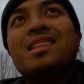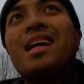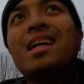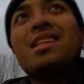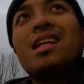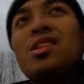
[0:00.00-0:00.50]

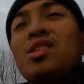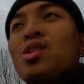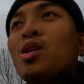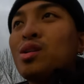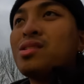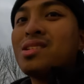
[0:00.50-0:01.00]
they did
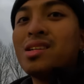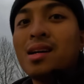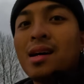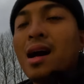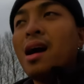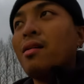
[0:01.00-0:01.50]
not
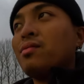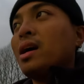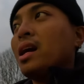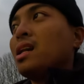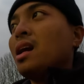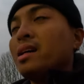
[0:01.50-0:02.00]
have the
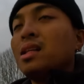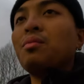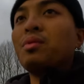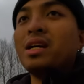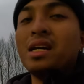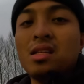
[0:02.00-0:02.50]
headlight that
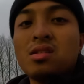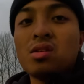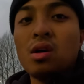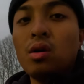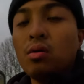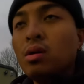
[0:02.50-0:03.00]
we need,
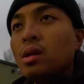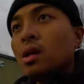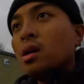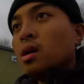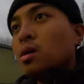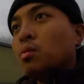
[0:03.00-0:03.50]
so
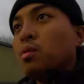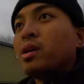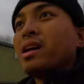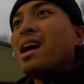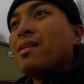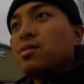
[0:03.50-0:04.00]
we're
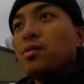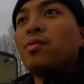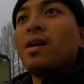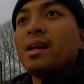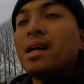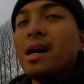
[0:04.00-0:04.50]
gonna have to
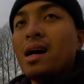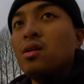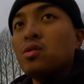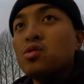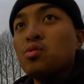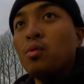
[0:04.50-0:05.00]
find that
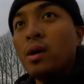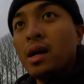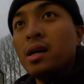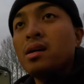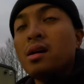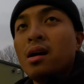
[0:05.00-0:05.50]

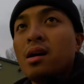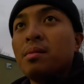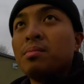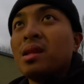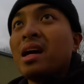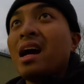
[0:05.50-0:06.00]
elsewhere.
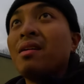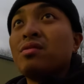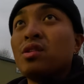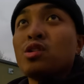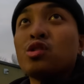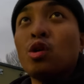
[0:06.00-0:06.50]
They have
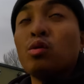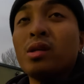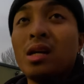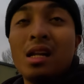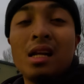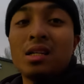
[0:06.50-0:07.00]
just sold
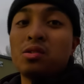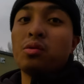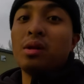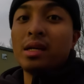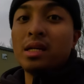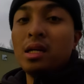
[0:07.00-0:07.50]
it
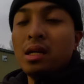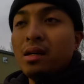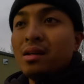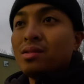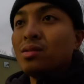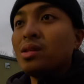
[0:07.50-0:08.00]
literally
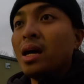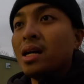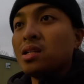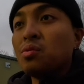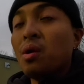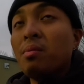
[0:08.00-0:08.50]
today
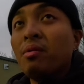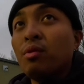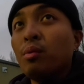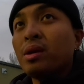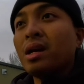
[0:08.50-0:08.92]
as well before we